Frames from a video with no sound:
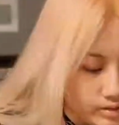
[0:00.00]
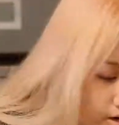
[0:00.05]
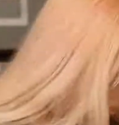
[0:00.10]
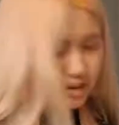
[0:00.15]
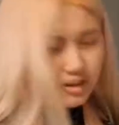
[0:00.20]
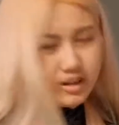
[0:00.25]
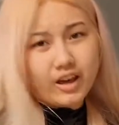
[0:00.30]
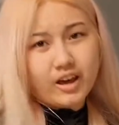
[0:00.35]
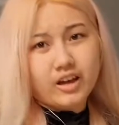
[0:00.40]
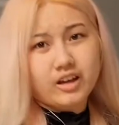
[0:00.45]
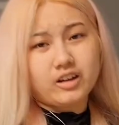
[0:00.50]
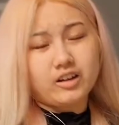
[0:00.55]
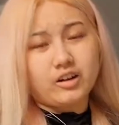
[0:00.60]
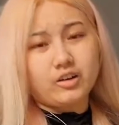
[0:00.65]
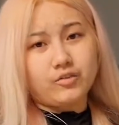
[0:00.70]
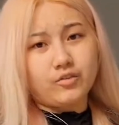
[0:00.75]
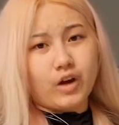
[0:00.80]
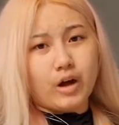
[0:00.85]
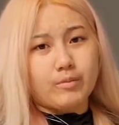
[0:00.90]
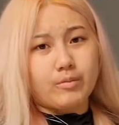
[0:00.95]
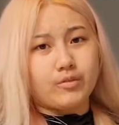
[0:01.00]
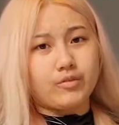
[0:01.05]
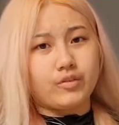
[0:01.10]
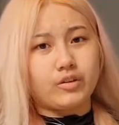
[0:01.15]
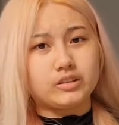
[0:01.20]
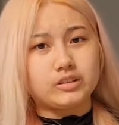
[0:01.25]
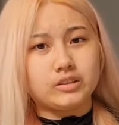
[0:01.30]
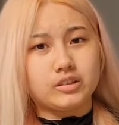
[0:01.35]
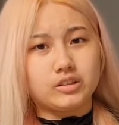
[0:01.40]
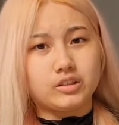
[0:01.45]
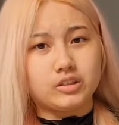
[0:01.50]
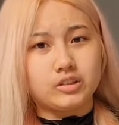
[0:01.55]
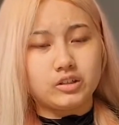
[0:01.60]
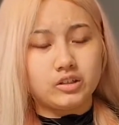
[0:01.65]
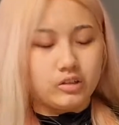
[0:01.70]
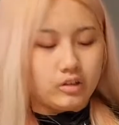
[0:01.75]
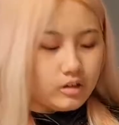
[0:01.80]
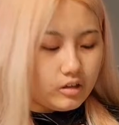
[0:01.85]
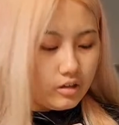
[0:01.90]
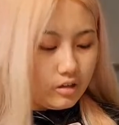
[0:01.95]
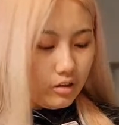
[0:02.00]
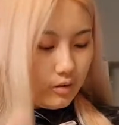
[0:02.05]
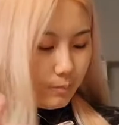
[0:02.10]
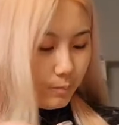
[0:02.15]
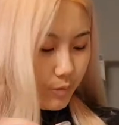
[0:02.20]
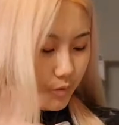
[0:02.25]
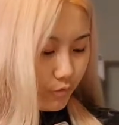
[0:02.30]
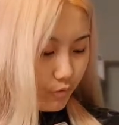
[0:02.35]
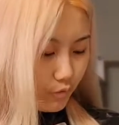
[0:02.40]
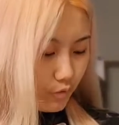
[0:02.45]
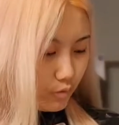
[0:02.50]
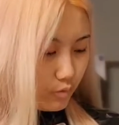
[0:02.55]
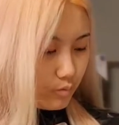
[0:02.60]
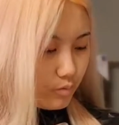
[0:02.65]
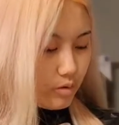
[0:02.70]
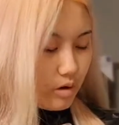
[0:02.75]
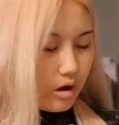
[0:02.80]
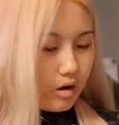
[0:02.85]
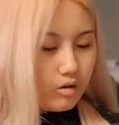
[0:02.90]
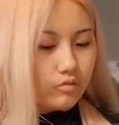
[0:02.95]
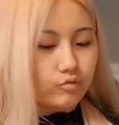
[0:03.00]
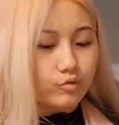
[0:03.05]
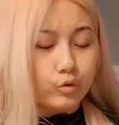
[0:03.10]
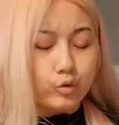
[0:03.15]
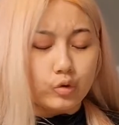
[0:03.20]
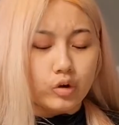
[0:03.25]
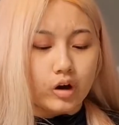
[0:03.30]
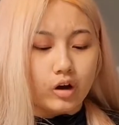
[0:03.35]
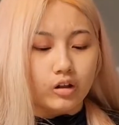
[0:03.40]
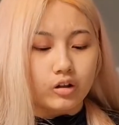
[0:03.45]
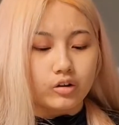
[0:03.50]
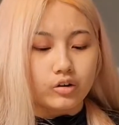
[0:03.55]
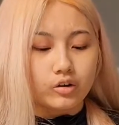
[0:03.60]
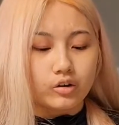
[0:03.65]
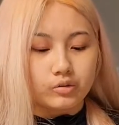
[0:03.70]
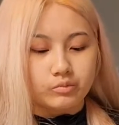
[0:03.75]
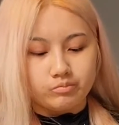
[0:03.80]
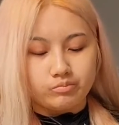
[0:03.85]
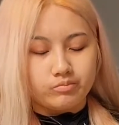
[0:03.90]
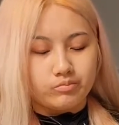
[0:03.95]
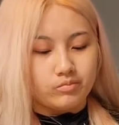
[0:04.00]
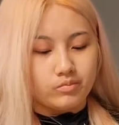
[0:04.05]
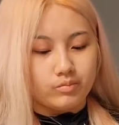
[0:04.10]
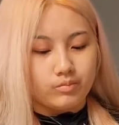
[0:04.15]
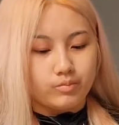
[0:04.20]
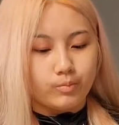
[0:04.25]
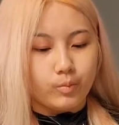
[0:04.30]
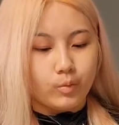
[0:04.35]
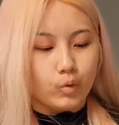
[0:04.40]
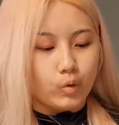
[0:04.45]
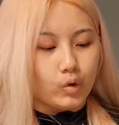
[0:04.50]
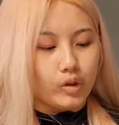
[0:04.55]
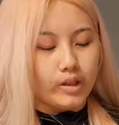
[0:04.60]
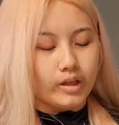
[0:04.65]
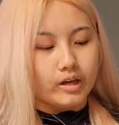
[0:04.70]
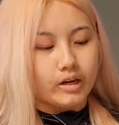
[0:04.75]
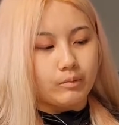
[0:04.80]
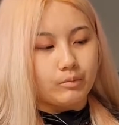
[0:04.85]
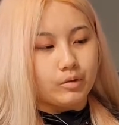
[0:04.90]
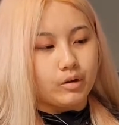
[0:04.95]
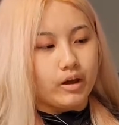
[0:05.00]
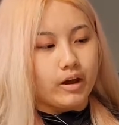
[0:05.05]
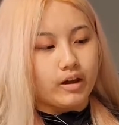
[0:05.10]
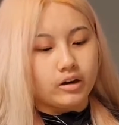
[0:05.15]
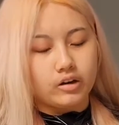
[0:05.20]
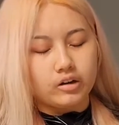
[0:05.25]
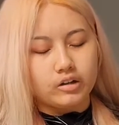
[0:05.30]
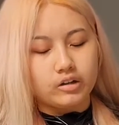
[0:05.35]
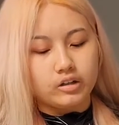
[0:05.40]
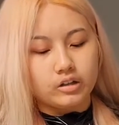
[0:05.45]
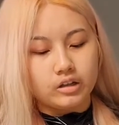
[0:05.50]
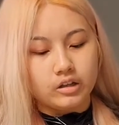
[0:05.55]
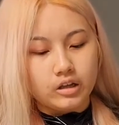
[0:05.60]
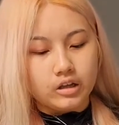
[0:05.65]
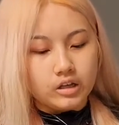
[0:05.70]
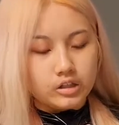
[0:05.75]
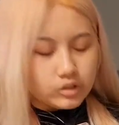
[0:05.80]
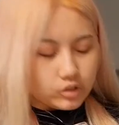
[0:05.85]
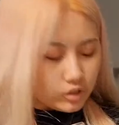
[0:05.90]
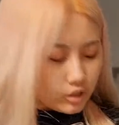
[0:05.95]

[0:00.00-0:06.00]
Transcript: I add fiber fixator in the root color bowl, and I'm gonna add it into